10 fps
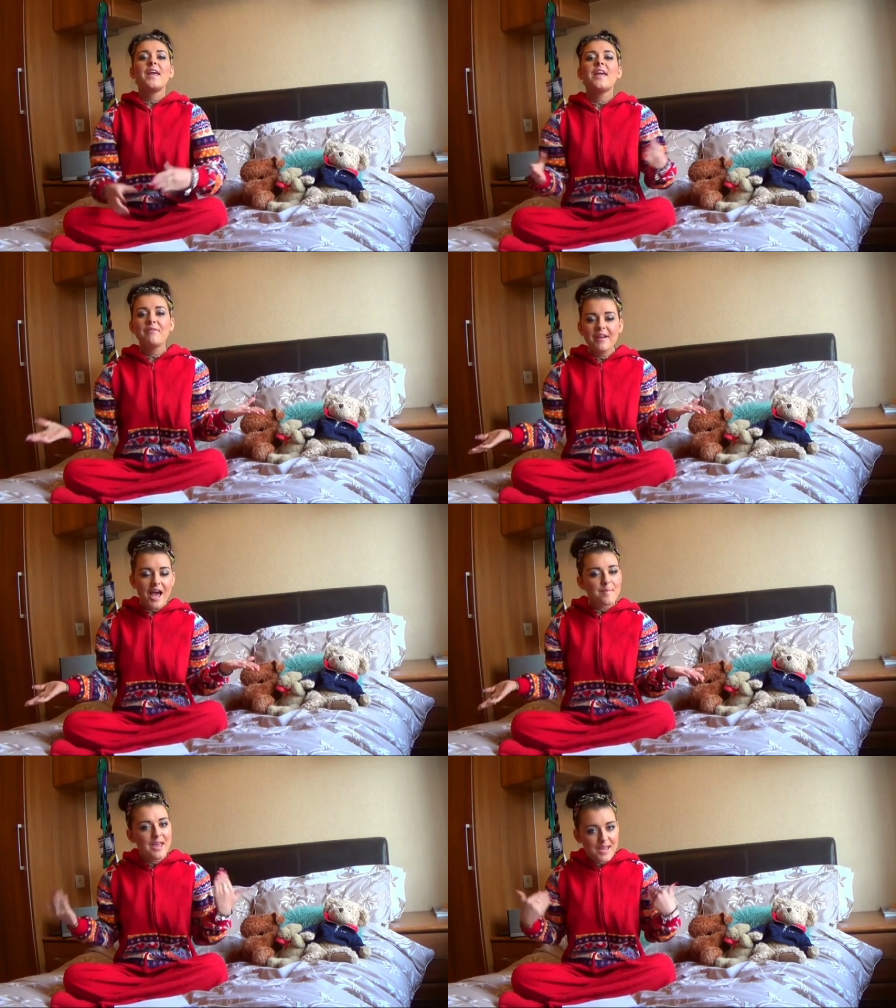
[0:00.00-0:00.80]
here I
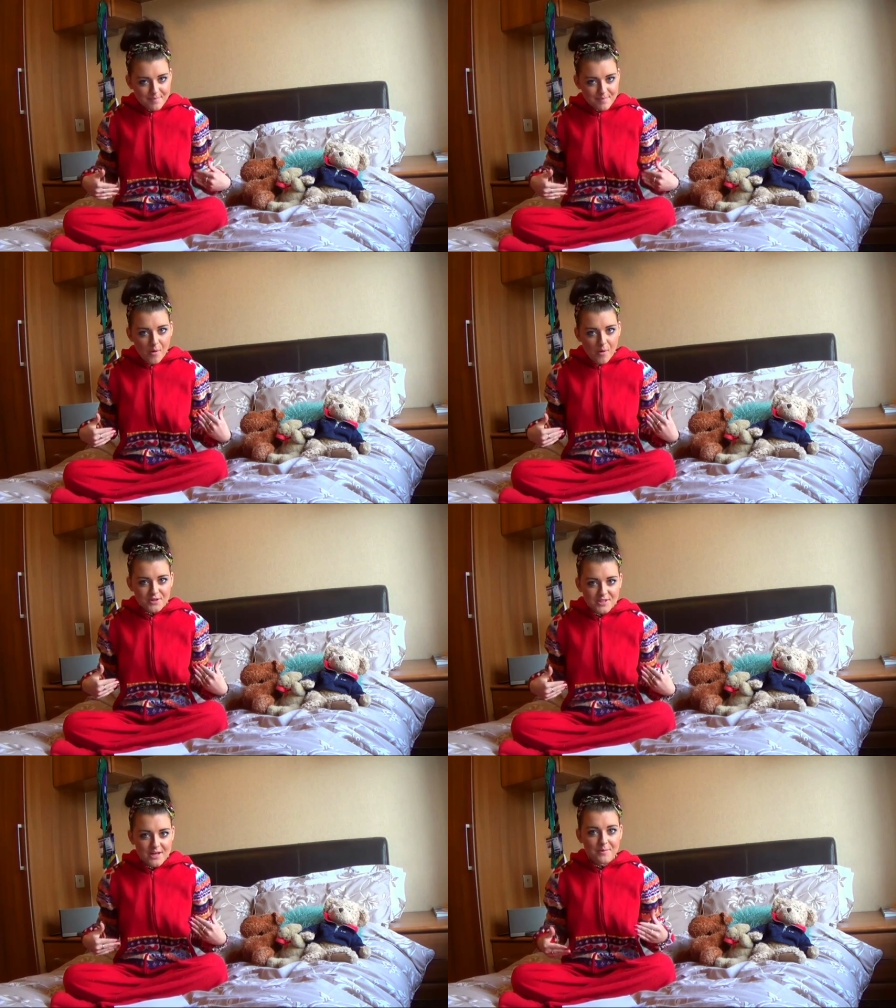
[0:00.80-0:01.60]
am in my
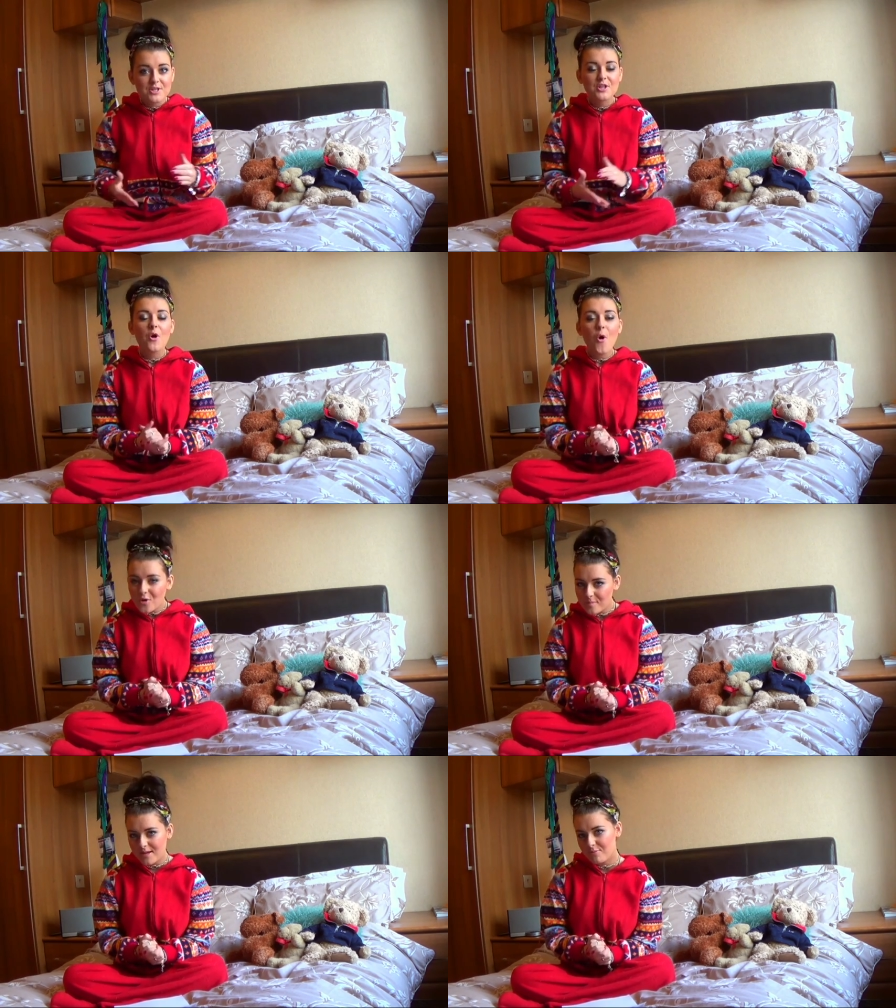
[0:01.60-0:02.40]
onesie, which can
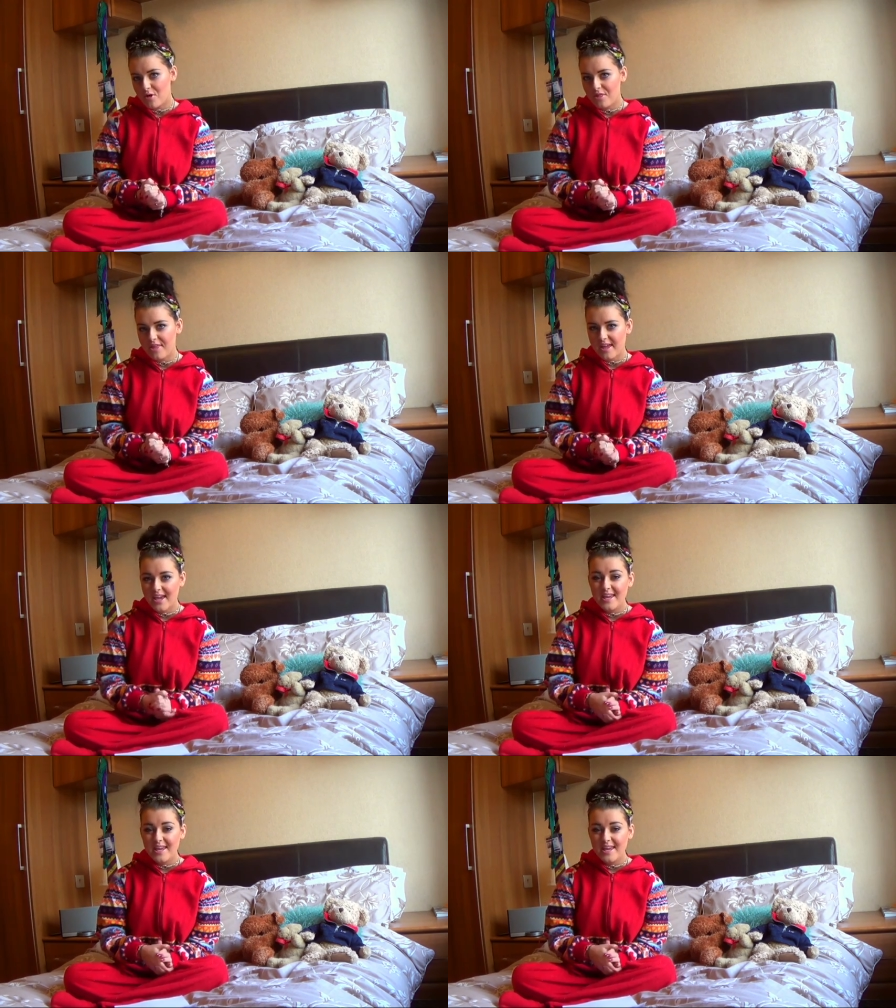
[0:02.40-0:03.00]
only mean one thing.